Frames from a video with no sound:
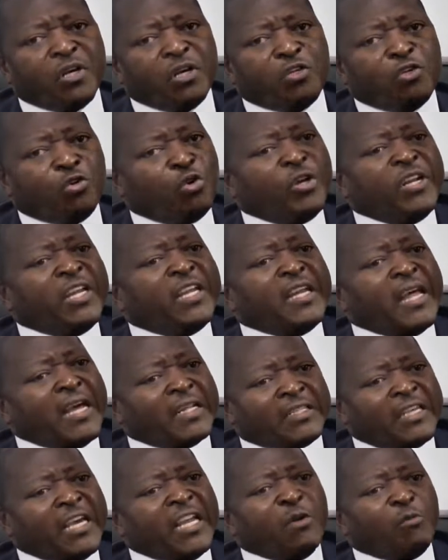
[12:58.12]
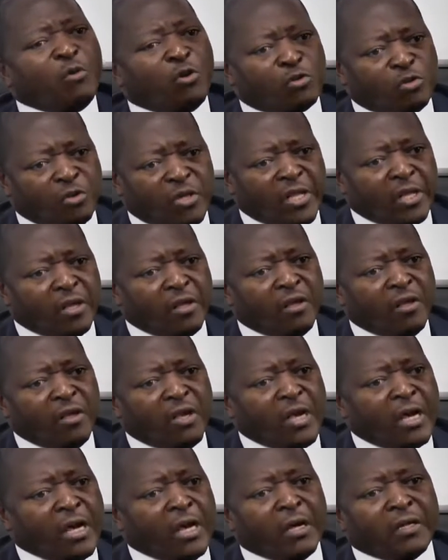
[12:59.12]
You don't need that anymore today.
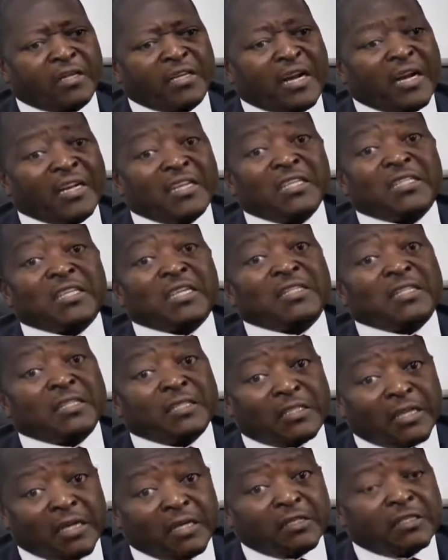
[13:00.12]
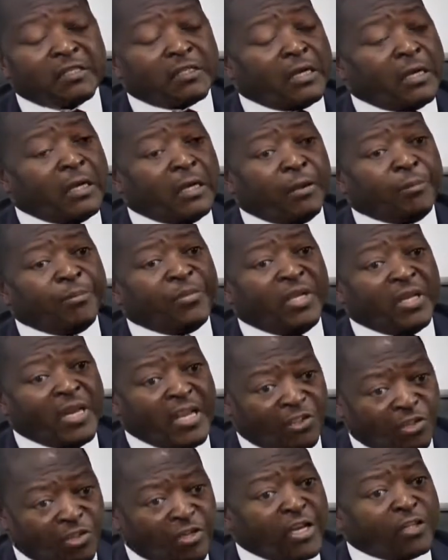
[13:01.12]
There are data centers in
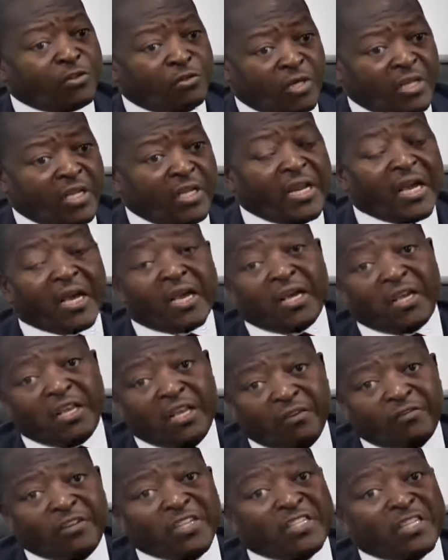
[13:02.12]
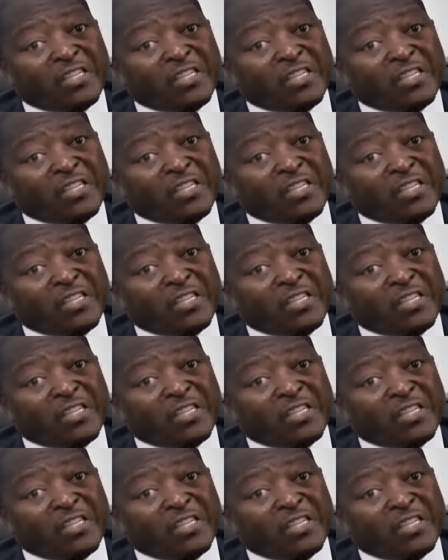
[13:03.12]
Nigeria today that can give the